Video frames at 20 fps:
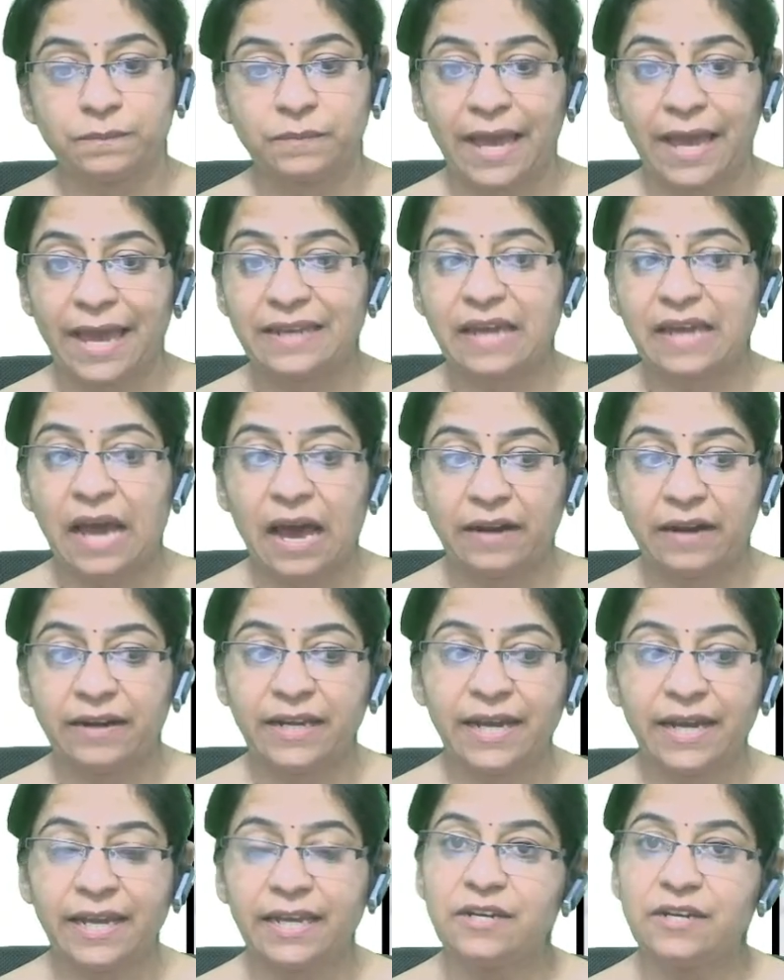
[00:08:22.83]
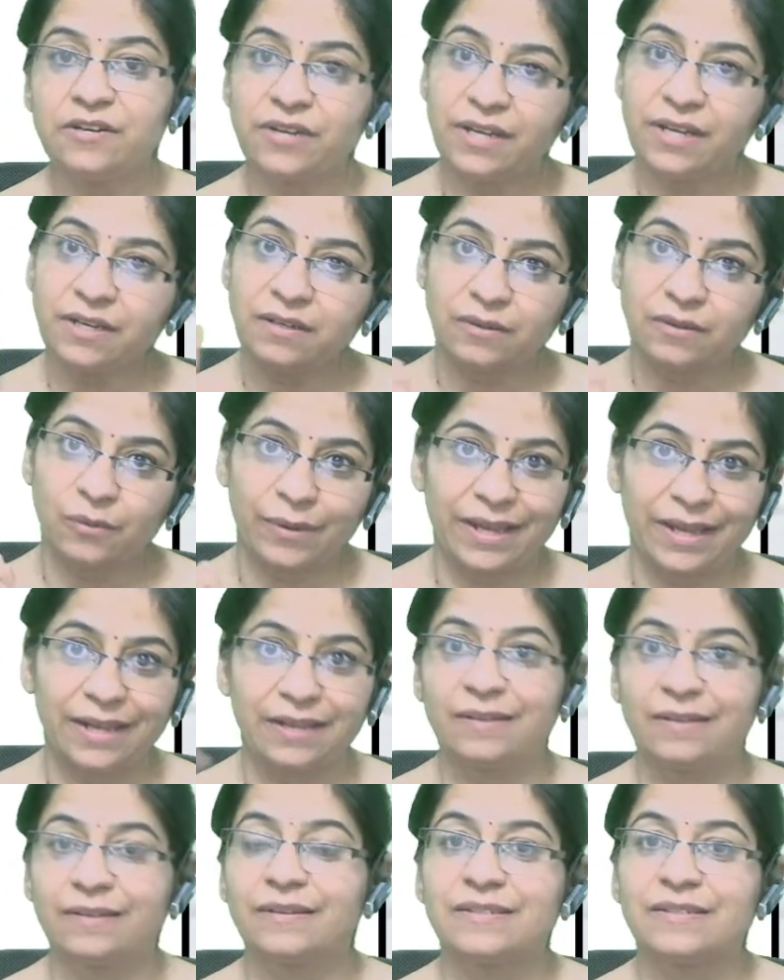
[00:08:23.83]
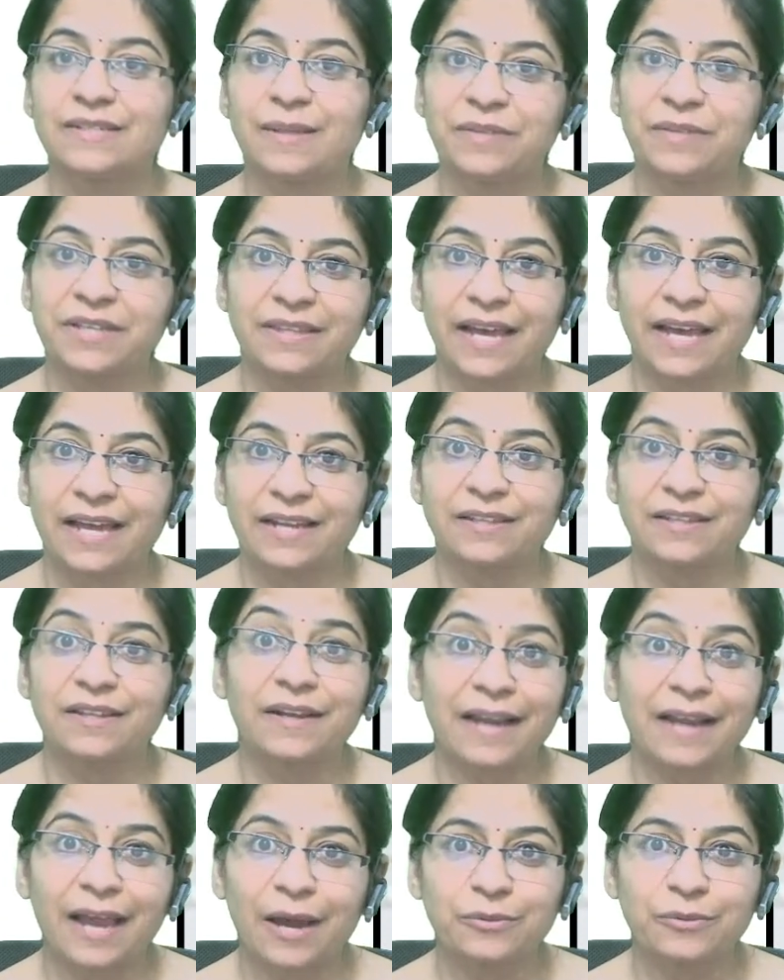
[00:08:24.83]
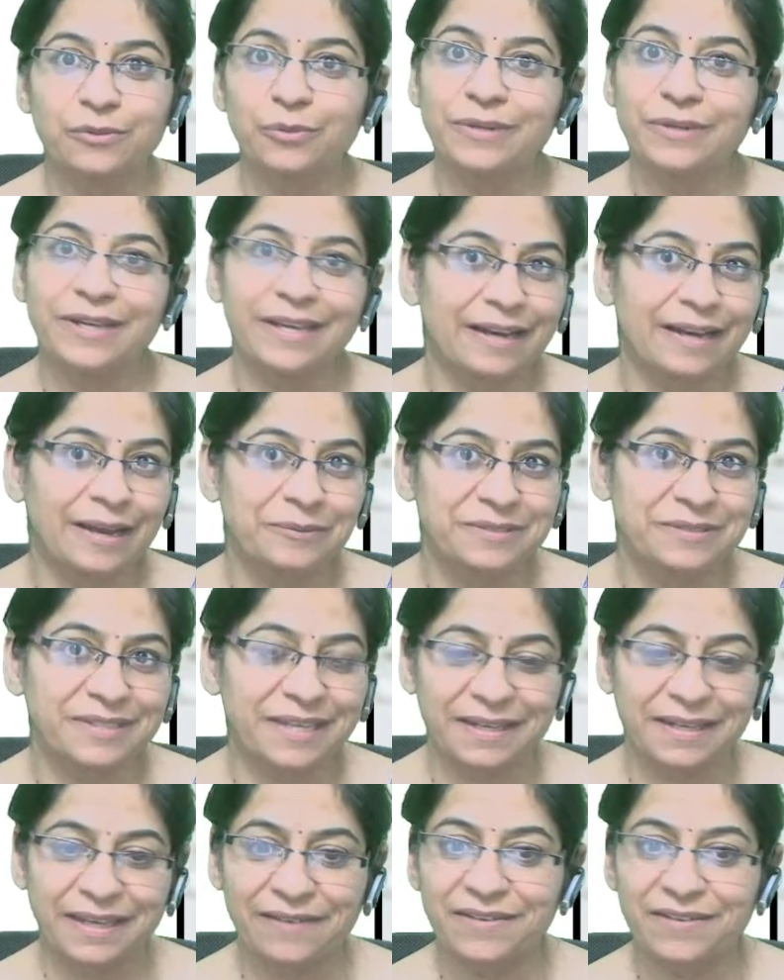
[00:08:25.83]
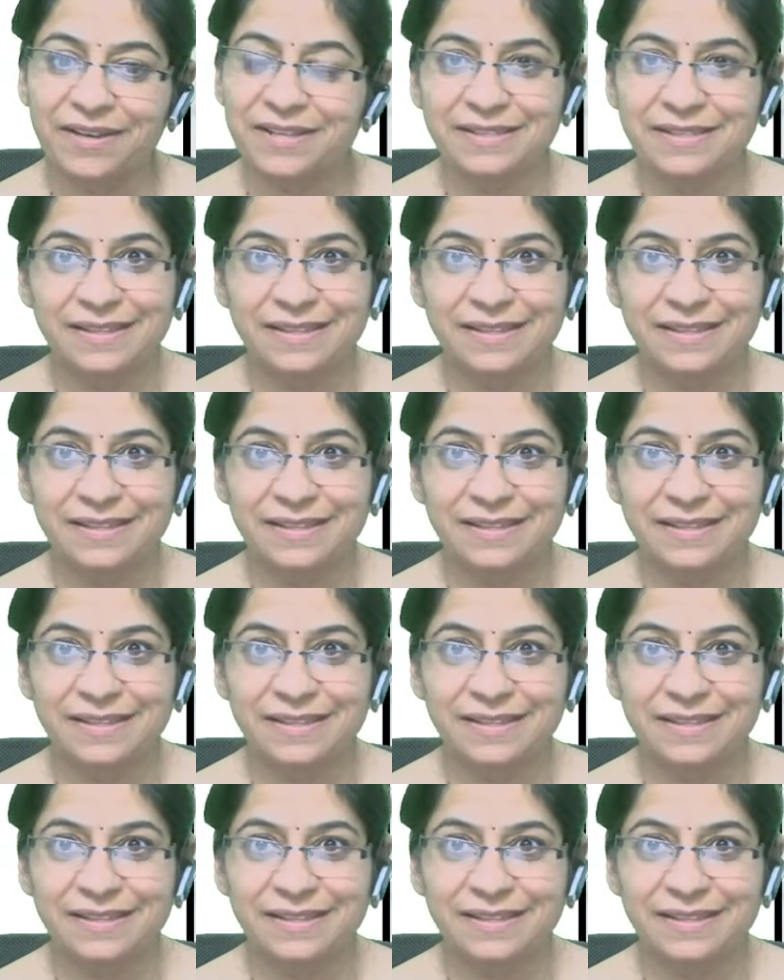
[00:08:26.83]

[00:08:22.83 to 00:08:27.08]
And REI in rain, well, something that the clouds, only clouds can give us.